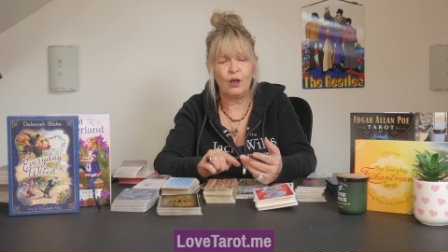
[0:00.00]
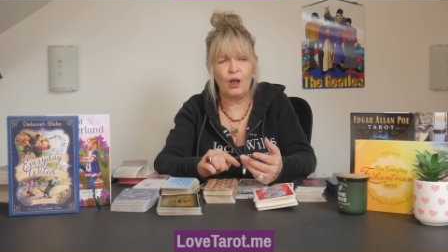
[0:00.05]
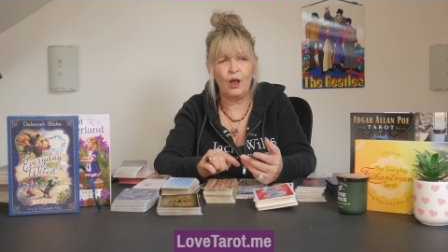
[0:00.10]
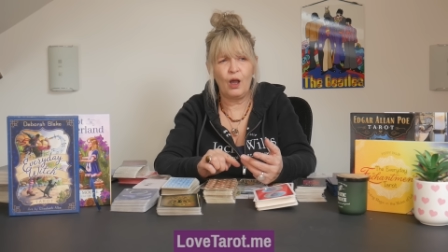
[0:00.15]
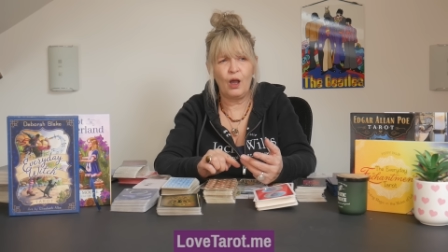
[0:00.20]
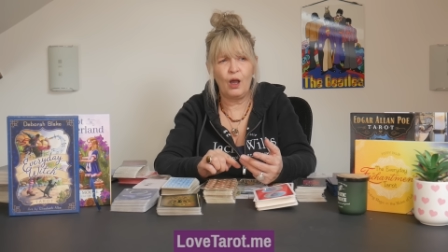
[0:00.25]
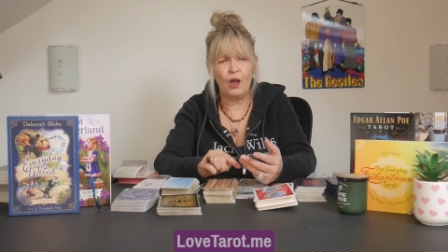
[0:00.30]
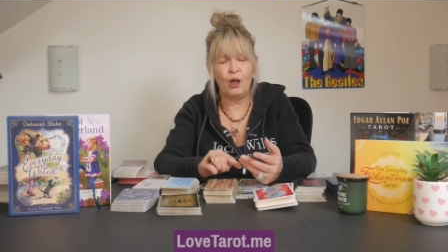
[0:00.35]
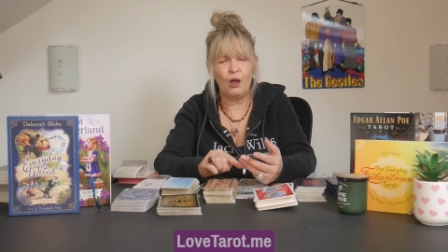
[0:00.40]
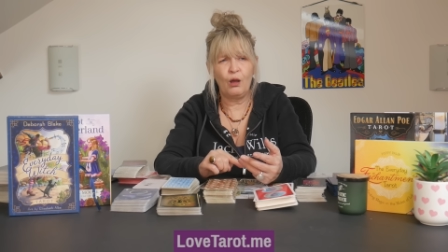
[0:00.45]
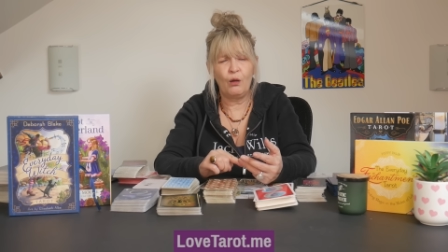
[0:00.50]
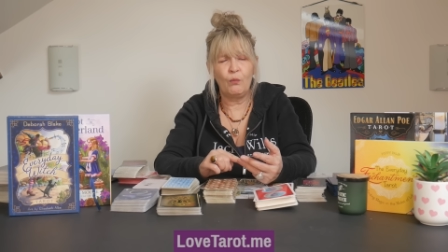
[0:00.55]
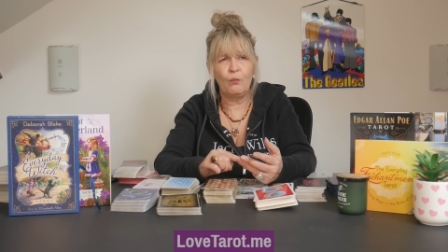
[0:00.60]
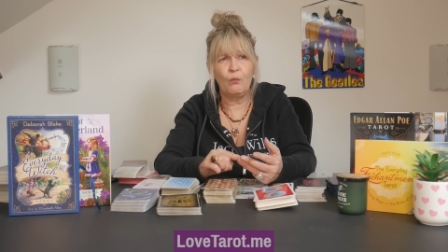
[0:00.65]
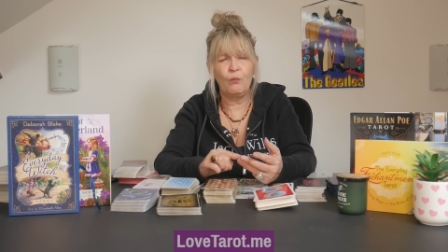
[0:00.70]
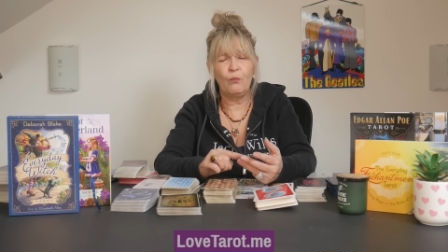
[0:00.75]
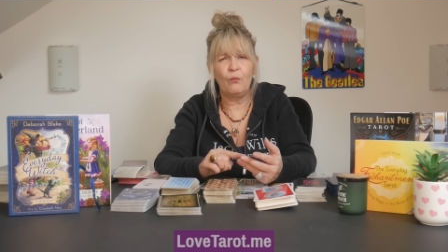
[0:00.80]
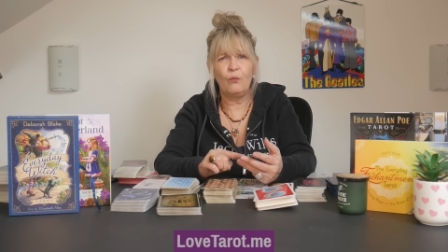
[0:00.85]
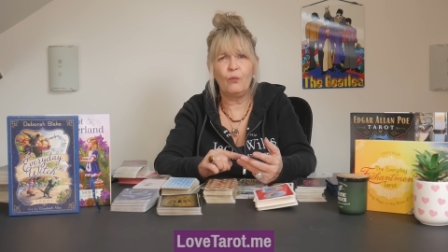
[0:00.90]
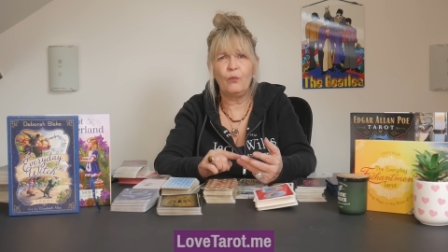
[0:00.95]

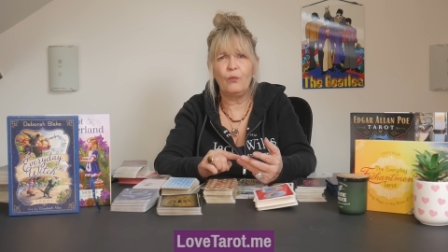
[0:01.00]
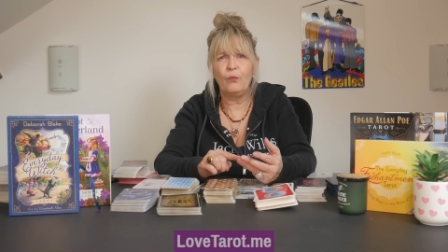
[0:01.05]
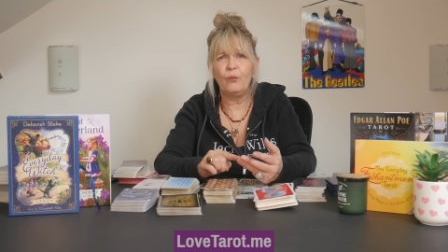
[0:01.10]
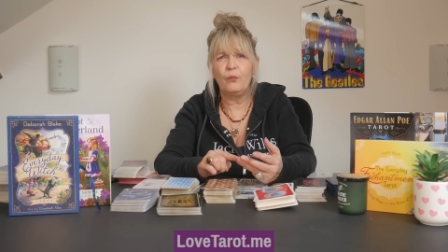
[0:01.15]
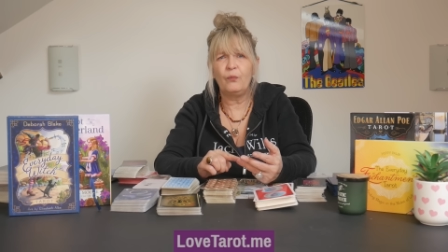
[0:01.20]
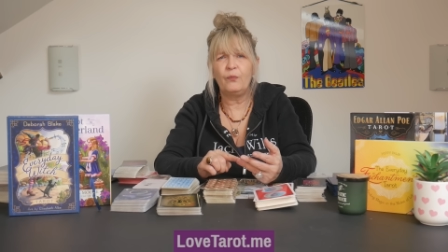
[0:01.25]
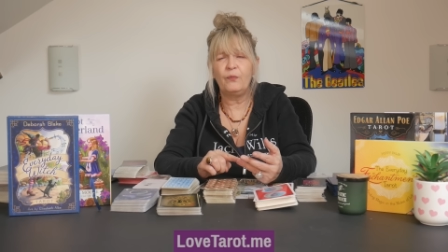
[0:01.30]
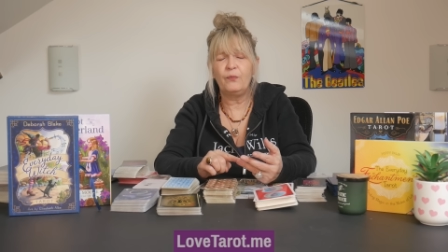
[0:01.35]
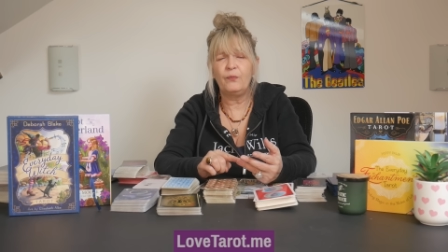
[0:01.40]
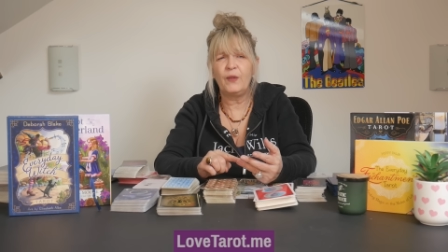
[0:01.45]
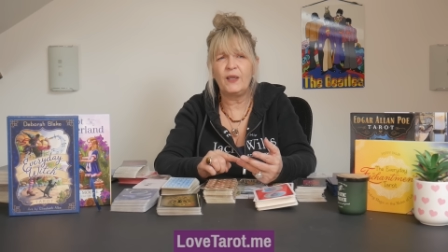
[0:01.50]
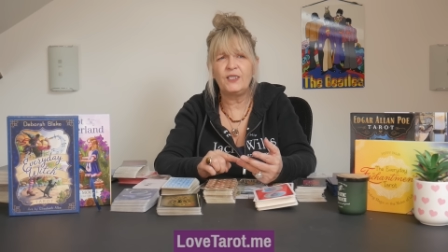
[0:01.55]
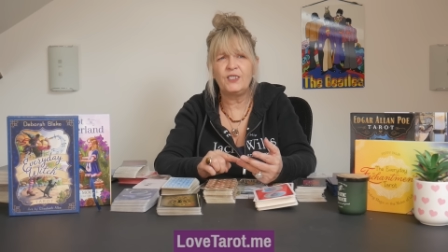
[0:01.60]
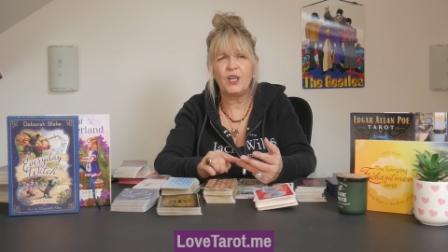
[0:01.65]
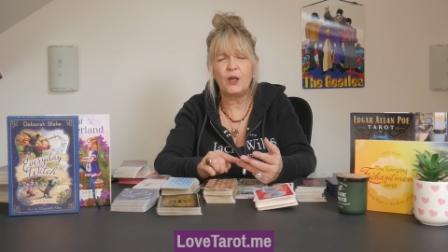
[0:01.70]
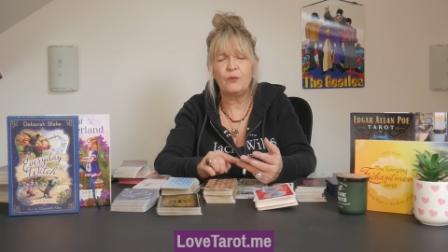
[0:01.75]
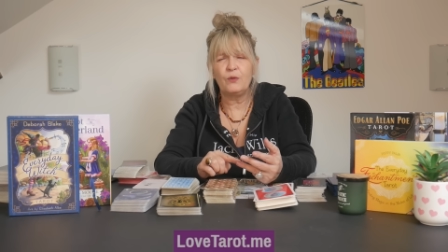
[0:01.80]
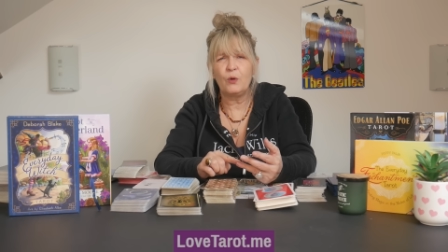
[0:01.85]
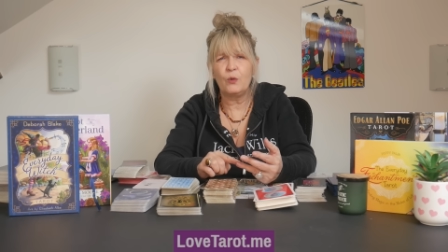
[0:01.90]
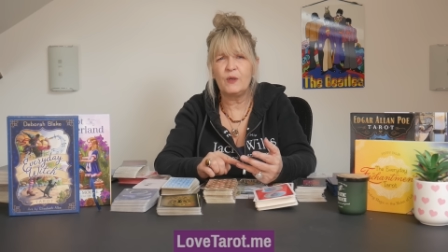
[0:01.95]
Um, they
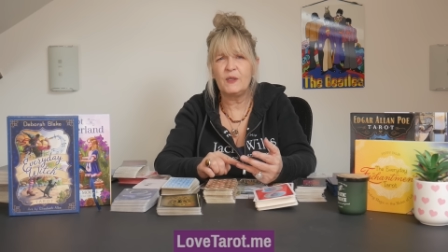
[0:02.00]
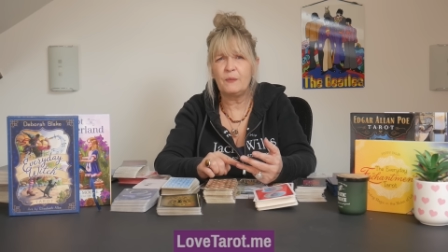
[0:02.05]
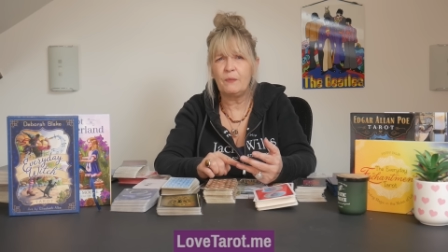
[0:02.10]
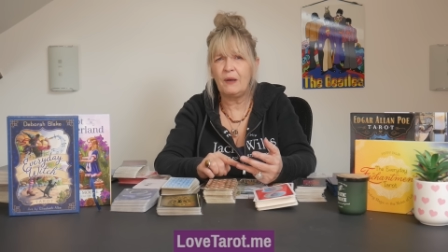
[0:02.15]
don't always